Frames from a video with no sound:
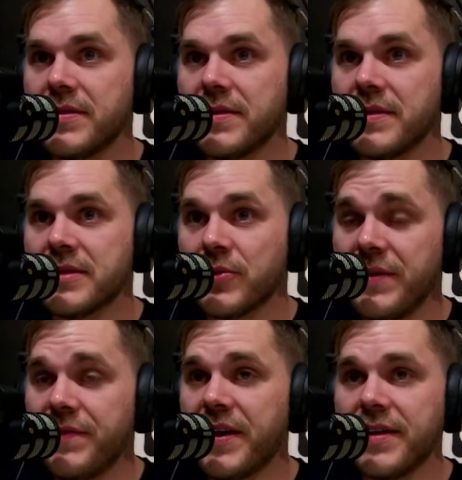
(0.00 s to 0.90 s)
So he
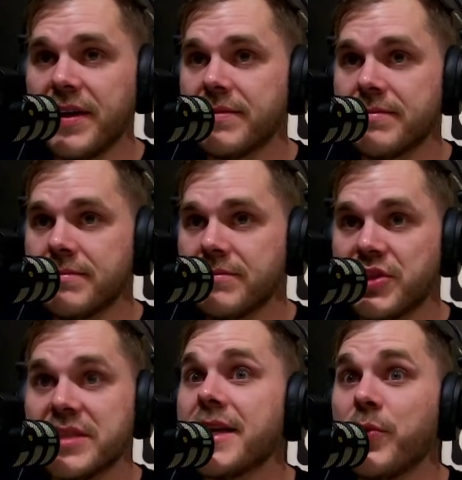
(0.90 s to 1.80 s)
found out just
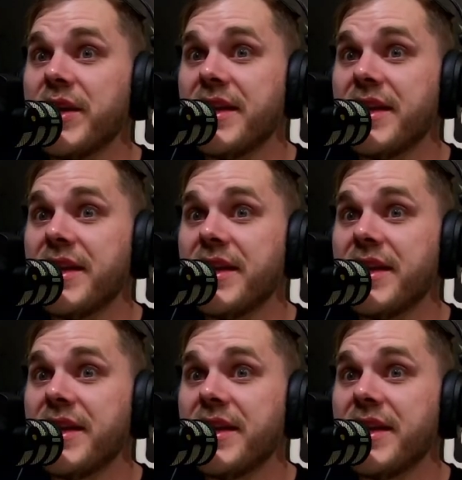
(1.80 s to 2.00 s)
like we did.